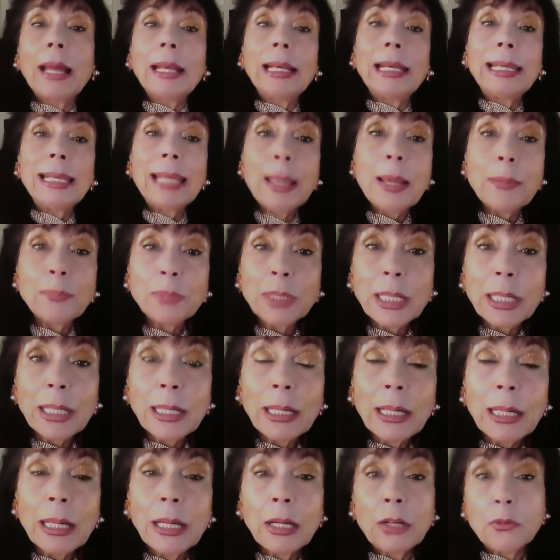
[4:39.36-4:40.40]

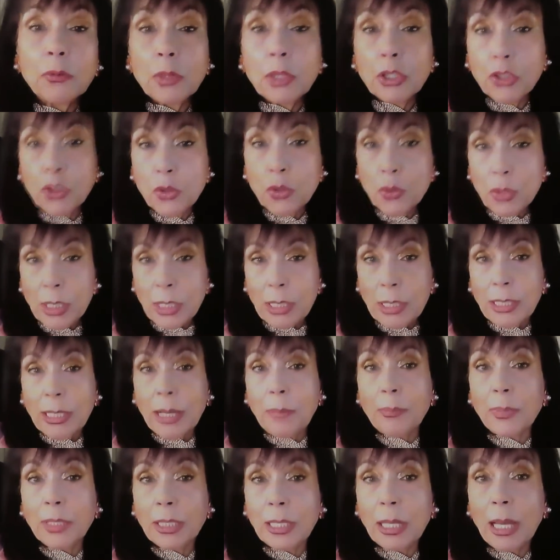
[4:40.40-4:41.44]
Leptin reduces
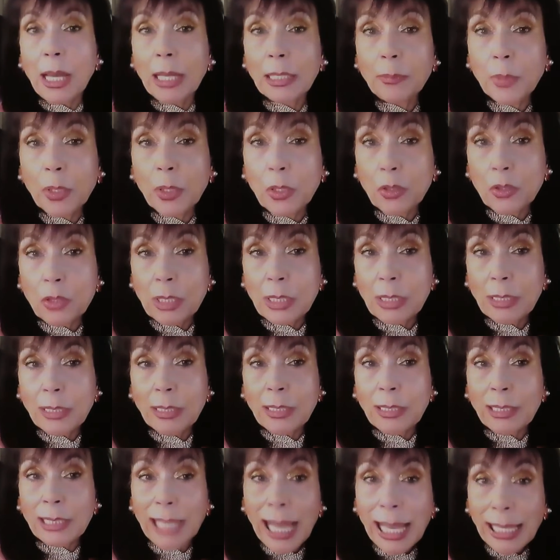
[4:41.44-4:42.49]
appetite because it's
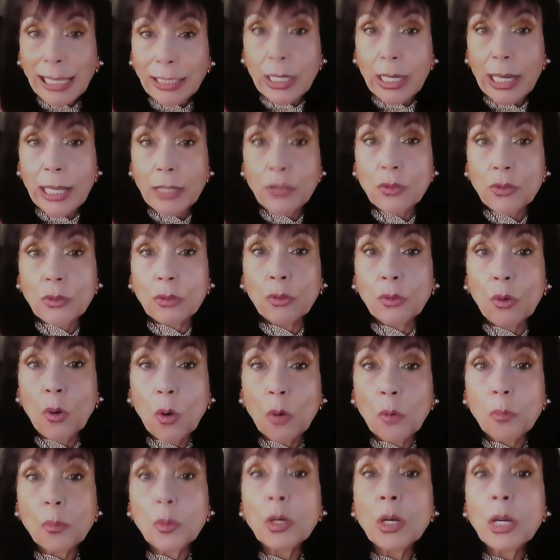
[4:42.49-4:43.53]
a satiation
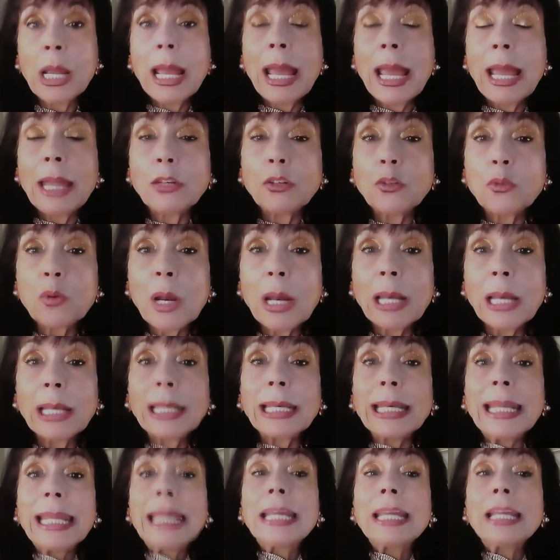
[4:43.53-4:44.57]
hormone, and
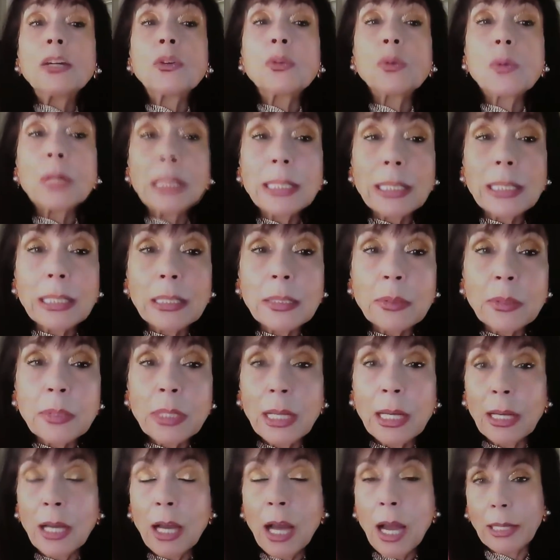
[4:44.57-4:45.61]
ghrelin increases
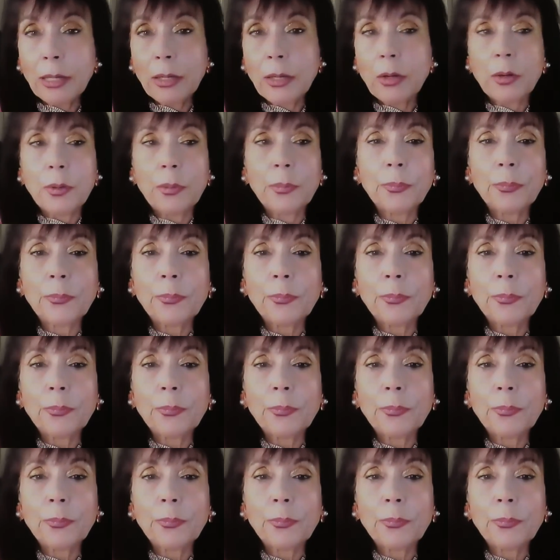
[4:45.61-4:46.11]
hunger.